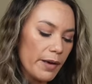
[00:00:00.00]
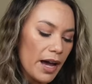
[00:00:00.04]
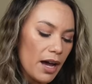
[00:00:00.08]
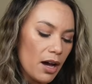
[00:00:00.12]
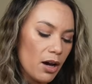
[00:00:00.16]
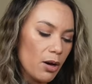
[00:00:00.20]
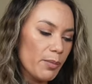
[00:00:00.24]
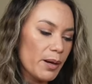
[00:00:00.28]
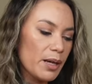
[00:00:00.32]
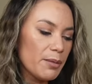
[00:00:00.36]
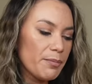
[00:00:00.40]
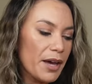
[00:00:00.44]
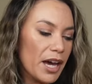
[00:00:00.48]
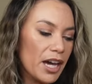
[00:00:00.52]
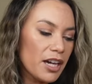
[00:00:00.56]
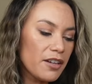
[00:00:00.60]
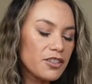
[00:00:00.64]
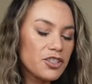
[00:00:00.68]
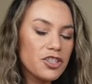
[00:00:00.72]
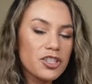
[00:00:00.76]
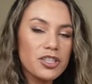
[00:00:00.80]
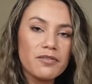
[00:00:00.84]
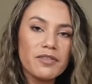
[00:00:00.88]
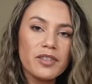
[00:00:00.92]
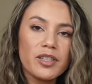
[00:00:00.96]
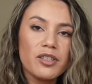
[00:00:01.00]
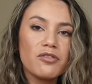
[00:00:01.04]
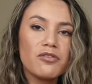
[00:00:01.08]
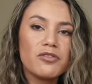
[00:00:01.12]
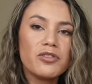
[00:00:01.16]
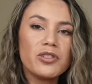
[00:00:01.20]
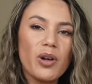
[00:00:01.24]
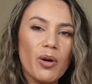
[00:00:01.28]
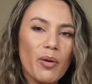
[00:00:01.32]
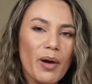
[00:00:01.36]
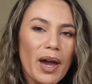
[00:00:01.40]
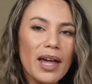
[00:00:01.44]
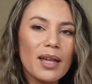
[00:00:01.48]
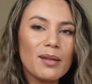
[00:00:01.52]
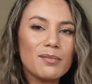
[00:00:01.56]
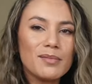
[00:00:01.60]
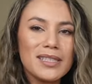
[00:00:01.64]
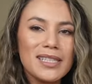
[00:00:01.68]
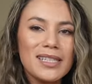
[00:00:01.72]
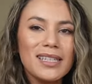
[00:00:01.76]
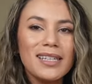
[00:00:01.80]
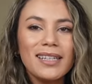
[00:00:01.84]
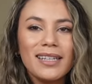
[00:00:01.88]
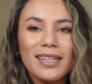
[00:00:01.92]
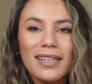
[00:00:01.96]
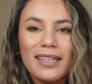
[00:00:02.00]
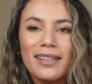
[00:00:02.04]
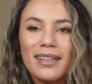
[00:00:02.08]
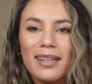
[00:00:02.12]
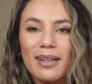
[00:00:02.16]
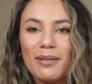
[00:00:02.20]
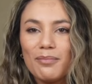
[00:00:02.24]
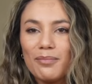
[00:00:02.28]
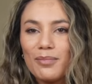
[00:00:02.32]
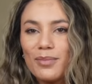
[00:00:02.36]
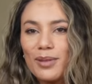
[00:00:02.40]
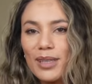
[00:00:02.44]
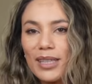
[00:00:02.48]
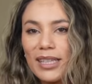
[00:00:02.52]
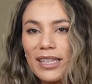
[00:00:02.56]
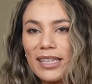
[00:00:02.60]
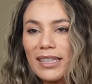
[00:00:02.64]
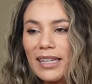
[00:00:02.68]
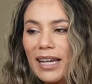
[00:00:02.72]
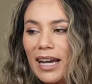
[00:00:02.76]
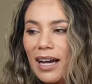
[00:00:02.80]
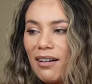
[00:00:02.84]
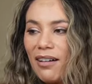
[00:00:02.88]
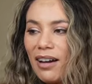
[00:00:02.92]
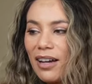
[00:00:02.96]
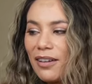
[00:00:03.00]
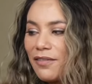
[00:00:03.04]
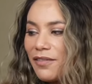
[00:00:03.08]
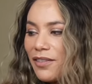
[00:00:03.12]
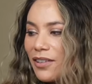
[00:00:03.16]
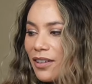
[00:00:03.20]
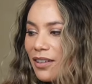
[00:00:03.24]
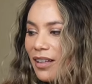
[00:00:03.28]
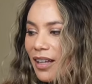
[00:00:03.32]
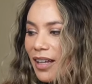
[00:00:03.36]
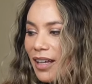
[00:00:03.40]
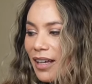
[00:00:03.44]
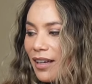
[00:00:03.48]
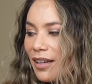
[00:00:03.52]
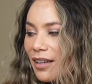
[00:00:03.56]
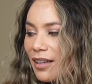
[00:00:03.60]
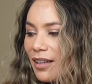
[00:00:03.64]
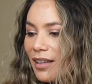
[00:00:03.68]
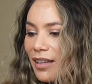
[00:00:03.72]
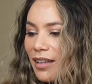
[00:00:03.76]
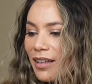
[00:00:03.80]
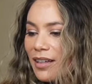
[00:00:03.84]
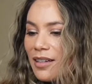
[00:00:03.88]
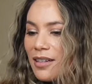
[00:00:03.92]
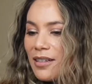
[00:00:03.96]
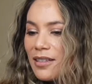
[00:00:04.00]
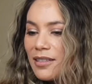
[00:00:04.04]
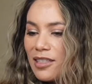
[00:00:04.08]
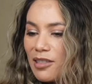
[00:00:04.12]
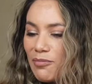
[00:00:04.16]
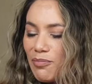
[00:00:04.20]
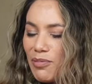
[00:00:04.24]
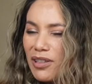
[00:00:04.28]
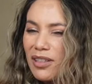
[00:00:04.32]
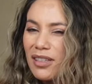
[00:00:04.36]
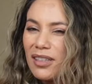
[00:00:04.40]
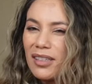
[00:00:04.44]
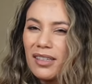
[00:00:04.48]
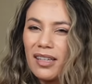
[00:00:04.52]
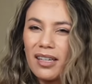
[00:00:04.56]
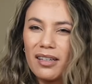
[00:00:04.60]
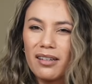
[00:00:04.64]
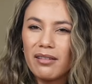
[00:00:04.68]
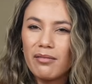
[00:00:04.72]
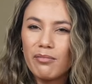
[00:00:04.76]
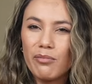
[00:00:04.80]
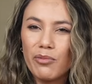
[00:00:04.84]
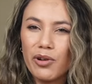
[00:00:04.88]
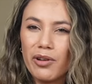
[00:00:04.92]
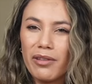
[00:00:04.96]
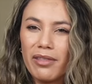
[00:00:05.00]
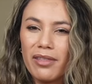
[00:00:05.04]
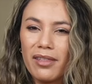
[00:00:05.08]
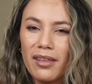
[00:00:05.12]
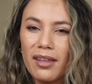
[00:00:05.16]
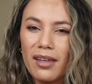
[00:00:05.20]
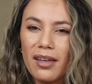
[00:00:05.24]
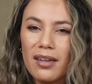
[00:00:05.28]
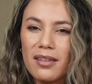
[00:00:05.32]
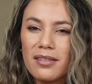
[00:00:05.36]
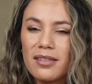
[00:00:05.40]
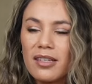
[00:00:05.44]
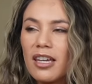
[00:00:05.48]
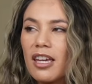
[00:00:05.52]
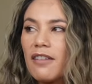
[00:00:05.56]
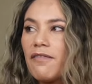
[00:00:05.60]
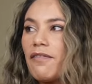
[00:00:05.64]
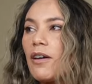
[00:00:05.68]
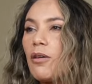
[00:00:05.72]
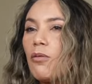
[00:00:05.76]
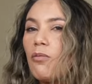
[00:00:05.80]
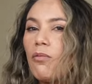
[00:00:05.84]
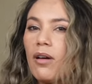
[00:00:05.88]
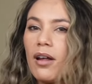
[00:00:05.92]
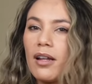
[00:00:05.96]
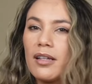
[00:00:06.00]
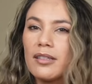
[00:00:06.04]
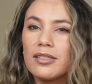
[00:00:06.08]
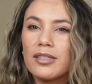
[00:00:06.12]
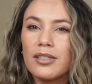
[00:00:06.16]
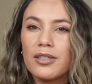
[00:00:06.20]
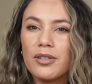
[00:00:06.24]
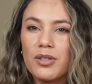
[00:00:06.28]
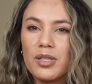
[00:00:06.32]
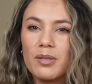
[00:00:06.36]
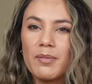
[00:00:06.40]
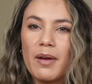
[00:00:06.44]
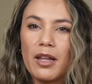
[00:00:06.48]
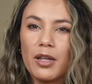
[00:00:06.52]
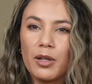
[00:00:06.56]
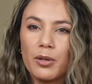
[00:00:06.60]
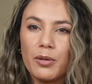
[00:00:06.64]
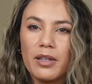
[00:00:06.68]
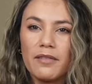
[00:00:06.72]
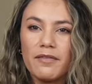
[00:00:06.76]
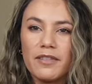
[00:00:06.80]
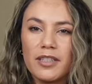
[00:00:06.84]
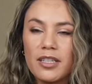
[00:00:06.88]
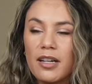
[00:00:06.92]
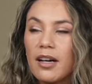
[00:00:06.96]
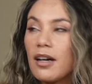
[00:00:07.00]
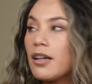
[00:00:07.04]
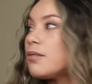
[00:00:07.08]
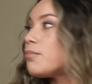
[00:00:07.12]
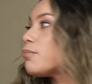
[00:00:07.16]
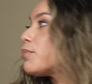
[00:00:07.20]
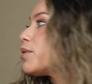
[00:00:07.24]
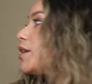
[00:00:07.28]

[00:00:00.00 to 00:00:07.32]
wow, my bag just feels so empty and incomplete now. I feel like typically I need more things. Like if I wanted to use my Louis Vuitton